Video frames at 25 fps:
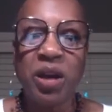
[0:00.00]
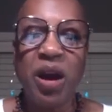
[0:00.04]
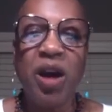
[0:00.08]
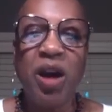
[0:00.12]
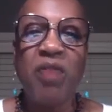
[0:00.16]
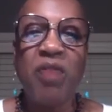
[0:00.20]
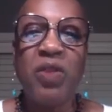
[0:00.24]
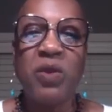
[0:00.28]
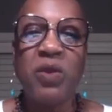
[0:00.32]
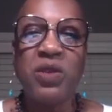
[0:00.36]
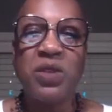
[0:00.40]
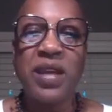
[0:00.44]

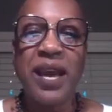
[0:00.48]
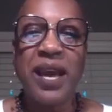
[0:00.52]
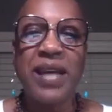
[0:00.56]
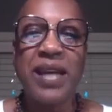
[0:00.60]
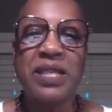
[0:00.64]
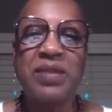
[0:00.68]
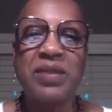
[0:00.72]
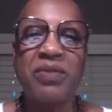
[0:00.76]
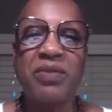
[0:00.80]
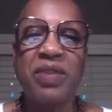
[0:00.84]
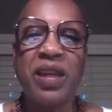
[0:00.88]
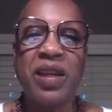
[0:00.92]
all those
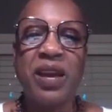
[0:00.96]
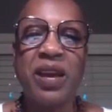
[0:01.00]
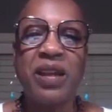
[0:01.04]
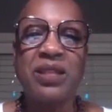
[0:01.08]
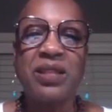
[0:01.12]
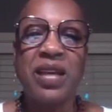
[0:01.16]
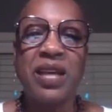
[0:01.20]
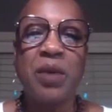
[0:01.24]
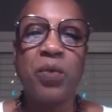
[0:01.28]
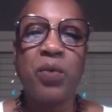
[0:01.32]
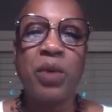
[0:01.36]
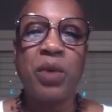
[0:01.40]
kinds of
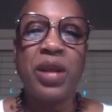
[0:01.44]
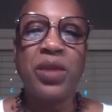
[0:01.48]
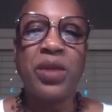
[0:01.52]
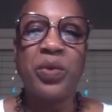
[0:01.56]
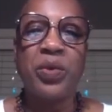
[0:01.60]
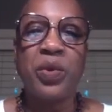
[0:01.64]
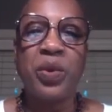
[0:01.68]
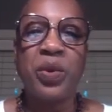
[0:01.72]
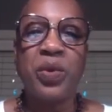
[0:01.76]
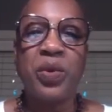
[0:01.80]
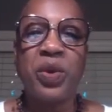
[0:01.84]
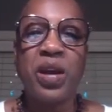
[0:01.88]
things I went
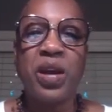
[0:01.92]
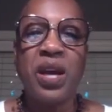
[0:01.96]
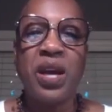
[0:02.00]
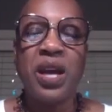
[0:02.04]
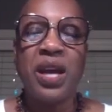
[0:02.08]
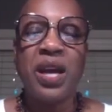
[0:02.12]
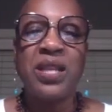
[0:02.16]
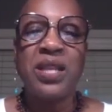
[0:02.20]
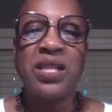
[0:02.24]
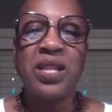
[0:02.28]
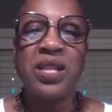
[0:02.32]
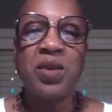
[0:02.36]
through.
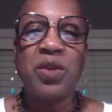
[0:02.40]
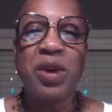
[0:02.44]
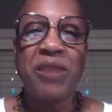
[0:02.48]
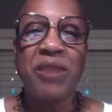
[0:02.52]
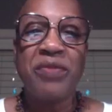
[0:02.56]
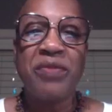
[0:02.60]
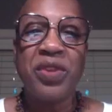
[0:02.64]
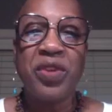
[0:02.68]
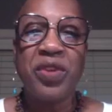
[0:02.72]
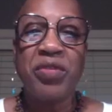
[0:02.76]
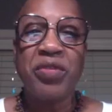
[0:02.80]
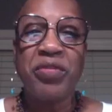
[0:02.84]
And so
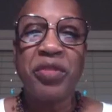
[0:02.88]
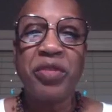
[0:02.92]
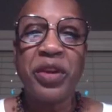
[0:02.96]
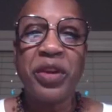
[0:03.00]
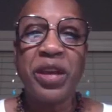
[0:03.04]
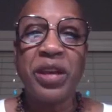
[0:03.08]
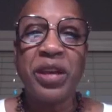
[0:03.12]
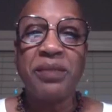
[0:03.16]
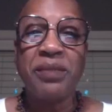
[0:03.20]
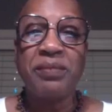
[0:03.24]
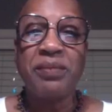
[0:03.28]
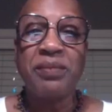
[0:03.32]
I feel
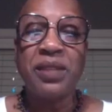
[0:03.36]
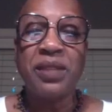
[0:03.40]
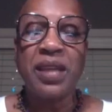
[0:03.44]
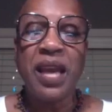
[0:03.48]
free.